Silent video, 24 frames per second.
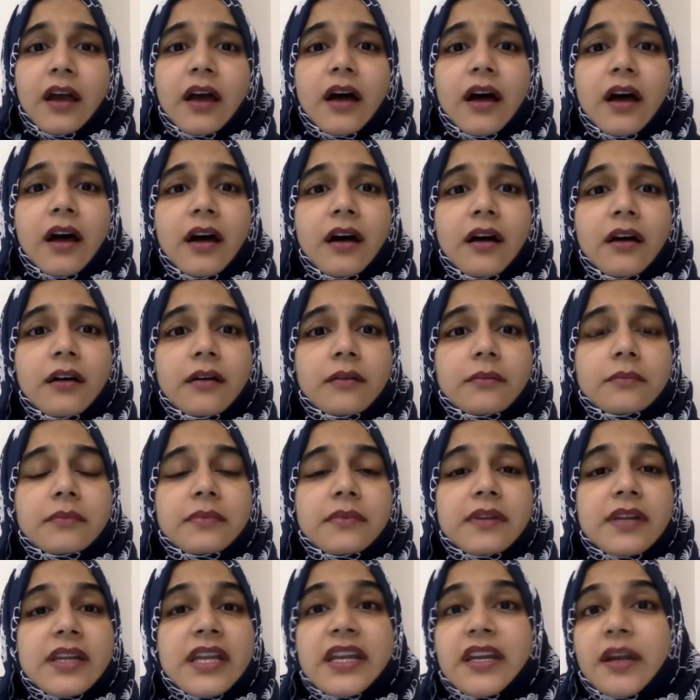
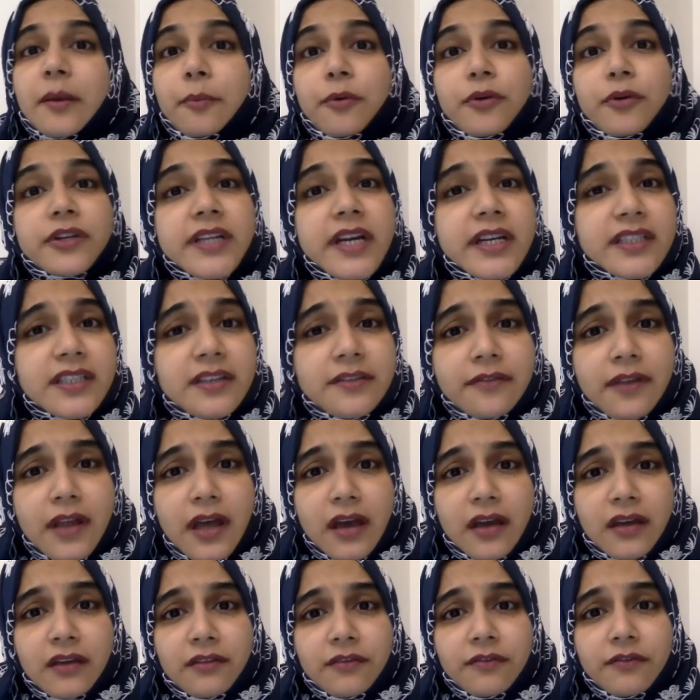Lead a productive
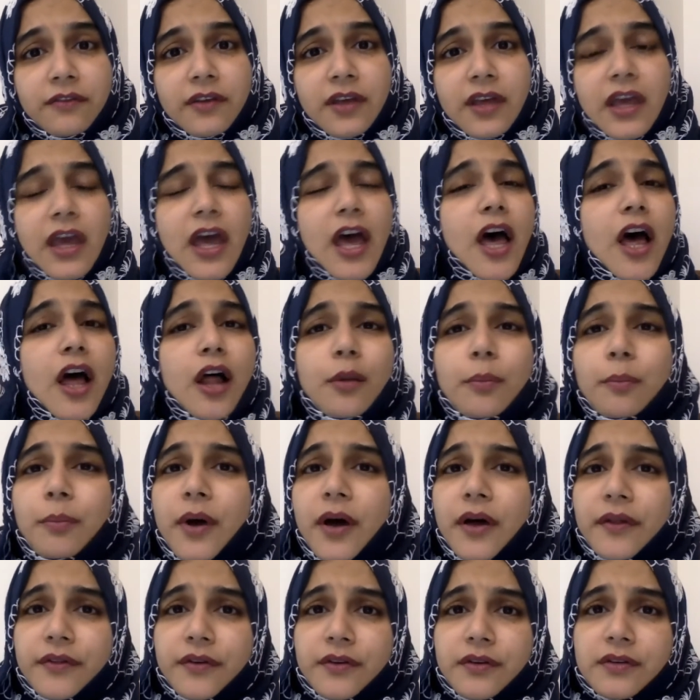life. Help
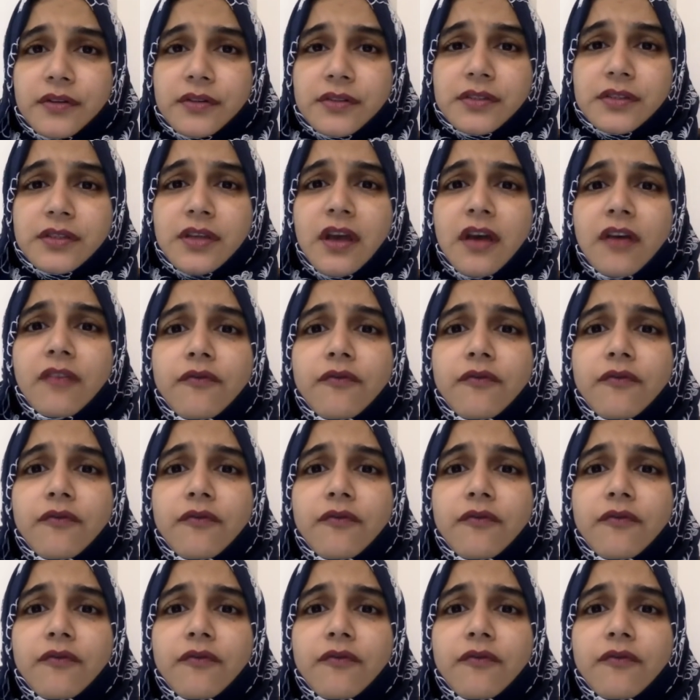others.